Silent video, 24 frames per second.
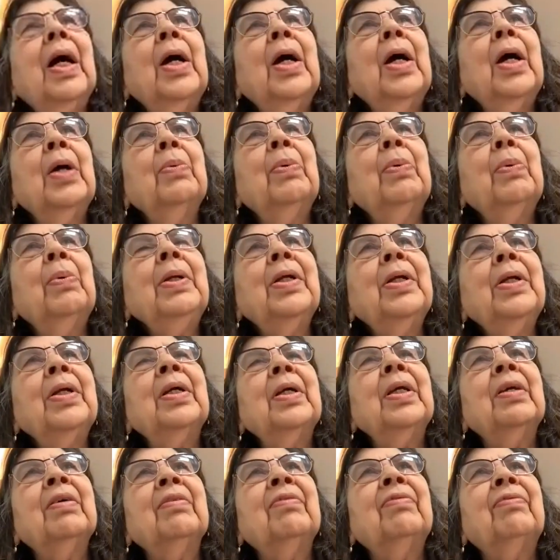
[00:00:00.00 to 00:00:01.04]
I
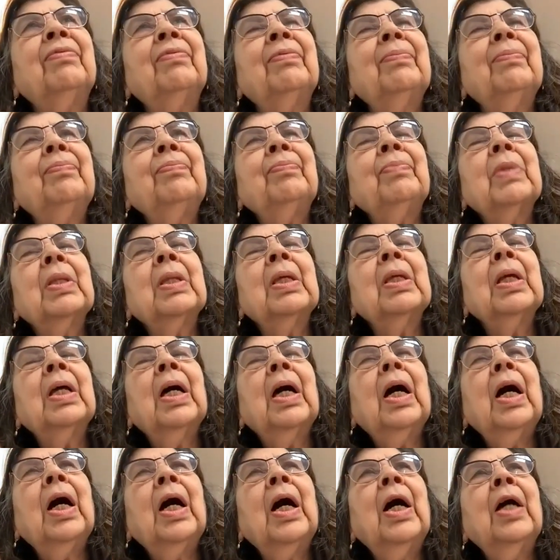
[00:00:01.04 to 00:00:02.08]
wonder if
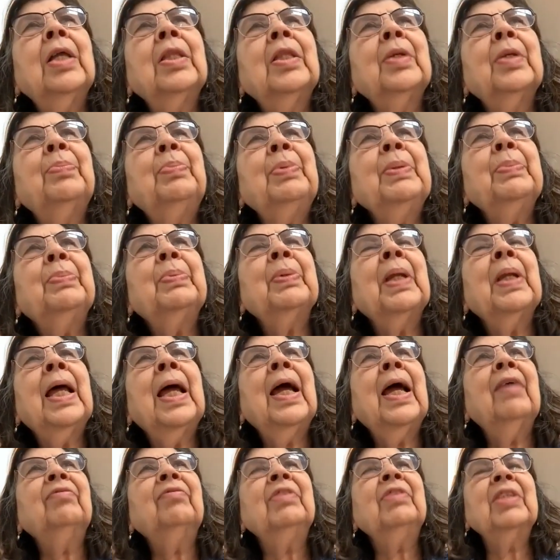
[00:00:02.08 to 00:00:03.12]
other people
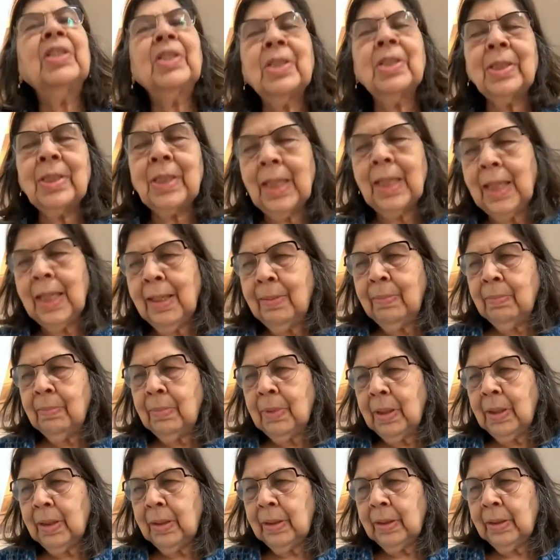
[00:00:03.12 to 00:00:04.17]
have the
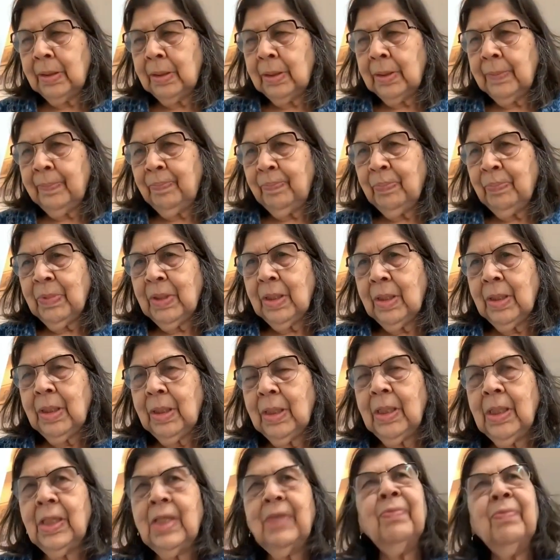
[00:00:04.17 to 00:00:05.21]
same,
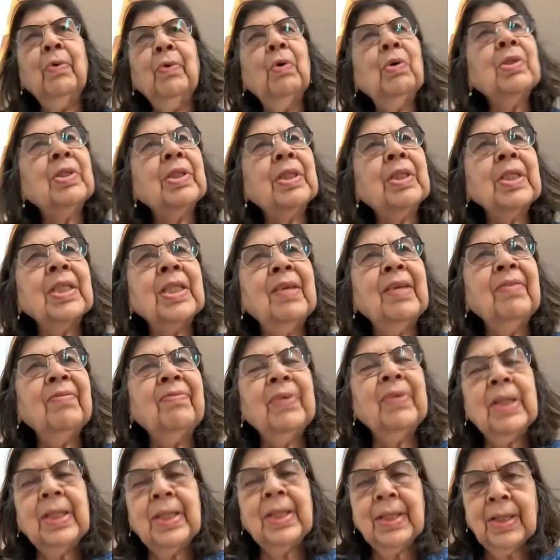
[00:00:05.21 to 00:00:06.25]
it evokes the same
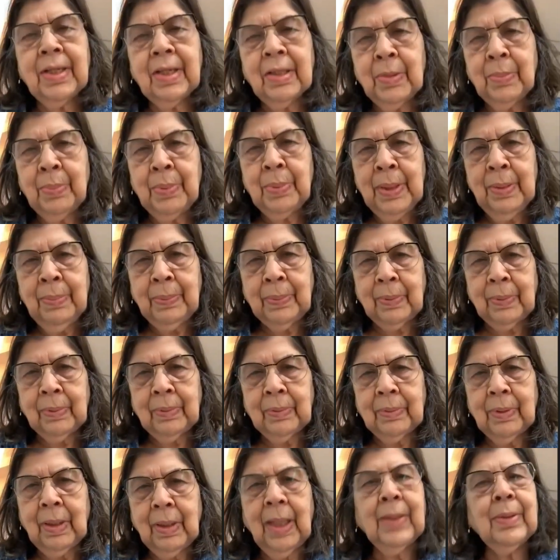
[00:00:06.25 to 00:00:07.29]
feeling in other people.
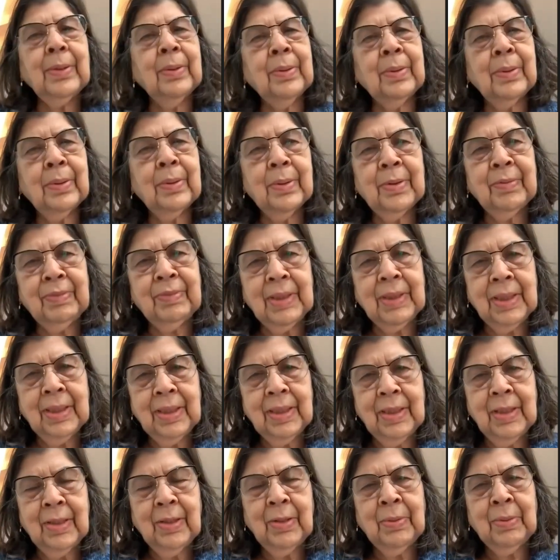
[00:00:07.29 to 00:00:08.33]
I don't know if
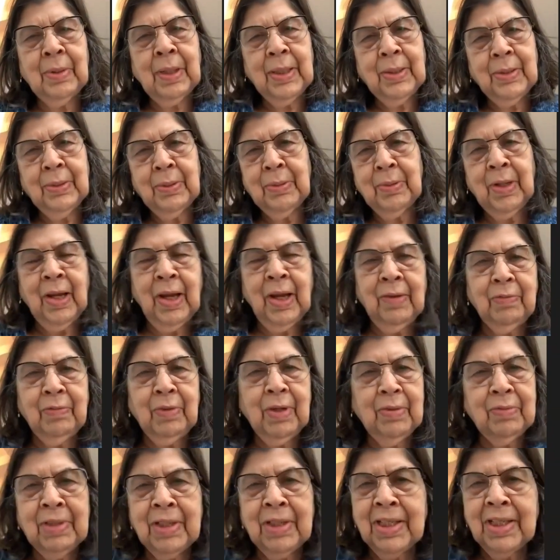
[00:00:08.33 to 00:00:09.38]
they, you know, I don't know. Have
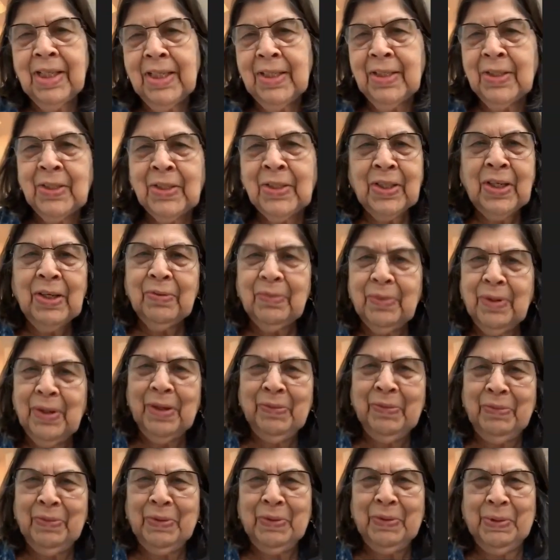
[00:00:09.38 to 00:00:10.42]
you ever taken a survey
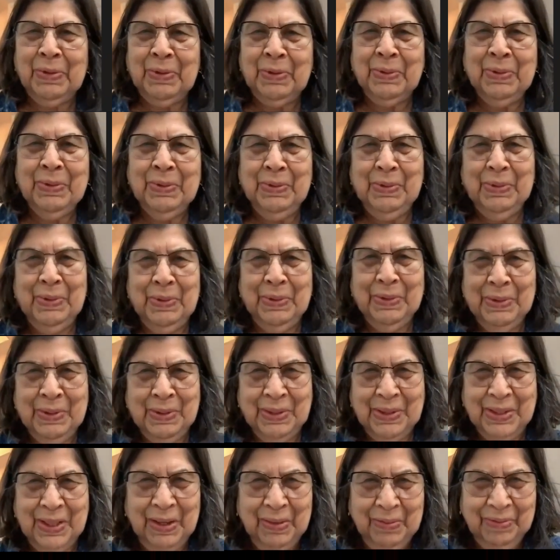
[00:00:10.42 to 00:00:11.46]
of your
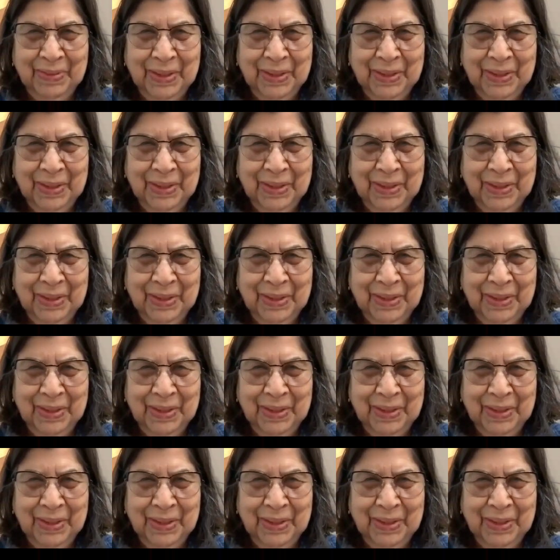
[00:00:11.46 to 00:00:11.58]
stuff?